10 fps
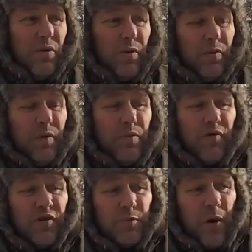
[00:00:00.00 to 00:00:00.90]
When we
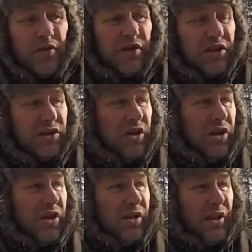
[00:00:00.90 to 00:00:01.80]
first bought this
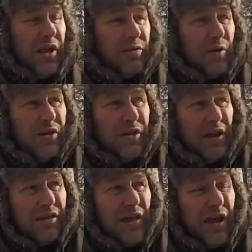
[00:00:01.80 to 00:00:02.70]
land, we
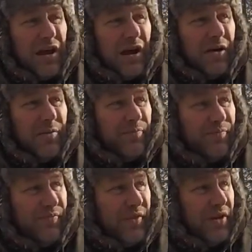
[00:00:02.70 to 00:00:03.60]
seen that
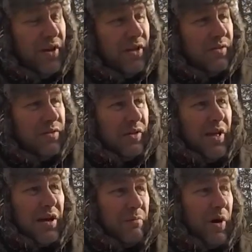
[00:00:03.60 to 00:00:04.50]
there's a
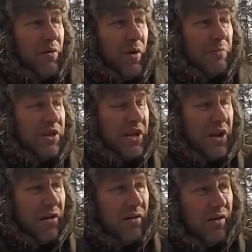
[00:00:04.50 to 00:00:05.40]
lot of buck rubs in
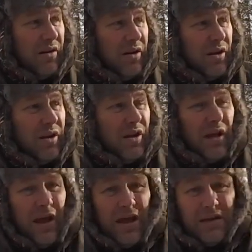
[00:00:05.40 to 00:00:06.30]
here,
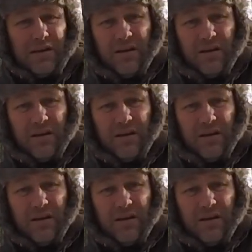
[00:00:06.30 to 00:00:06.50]
and